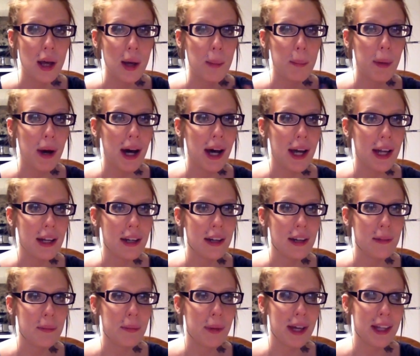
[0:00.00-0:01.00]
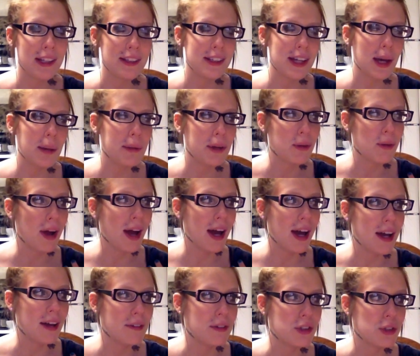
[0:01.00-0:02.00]
But by the time it
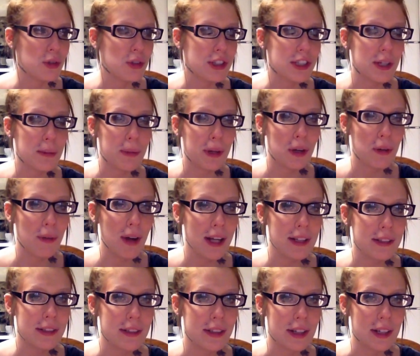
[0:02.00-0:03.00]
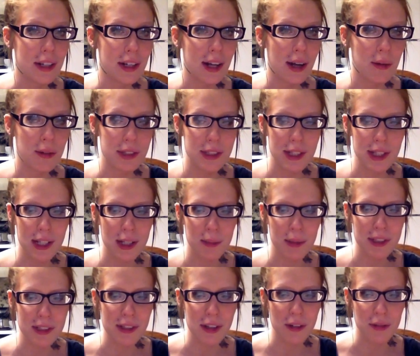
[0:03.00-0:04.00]
arrived, George had been arrested, and I was thinking to
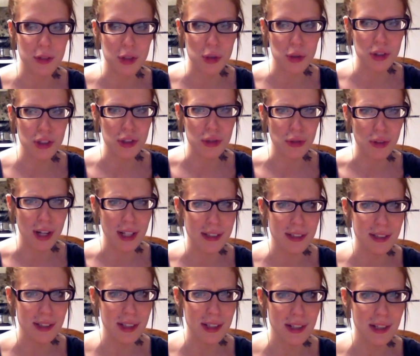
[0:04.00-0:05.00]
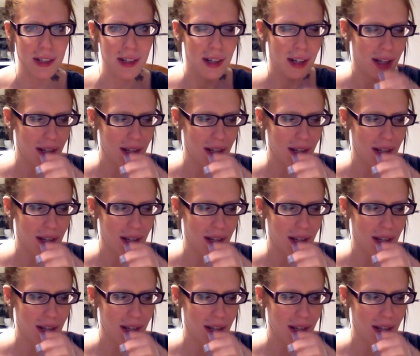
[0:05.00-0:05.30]
myself, George arrested?